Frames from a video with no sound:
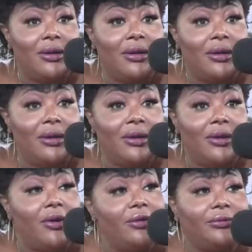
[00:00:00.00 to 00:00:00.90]
Yeah, they
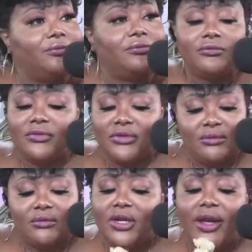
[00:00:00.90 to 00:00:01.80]
do charge for
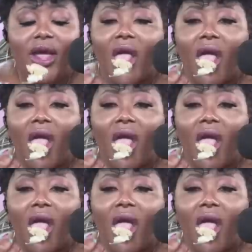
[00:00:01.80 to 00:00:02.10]
condiments now.